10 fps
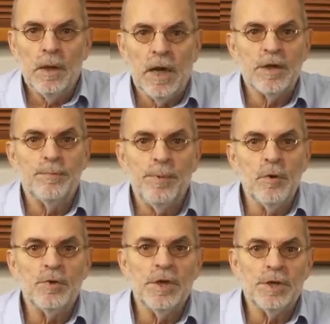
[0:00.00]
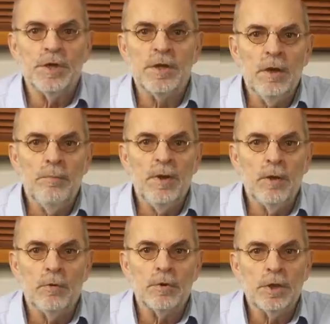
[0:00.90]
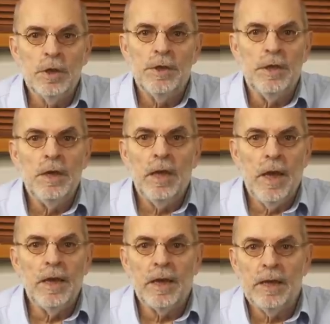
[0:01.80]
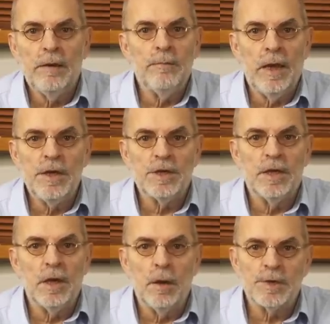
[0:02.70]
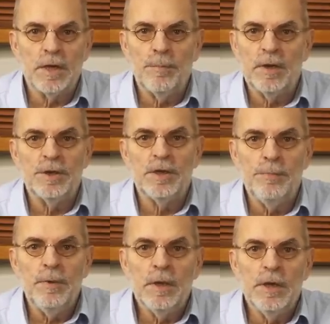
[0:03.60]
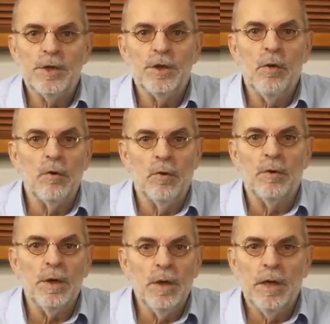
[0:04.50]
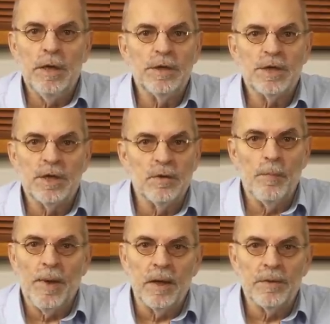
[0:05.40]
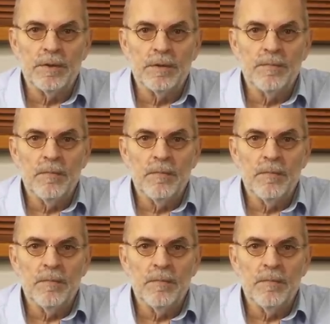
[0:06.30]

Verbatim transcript: I suppose this is because the AKM async upsampling chip is no longer in the signal path.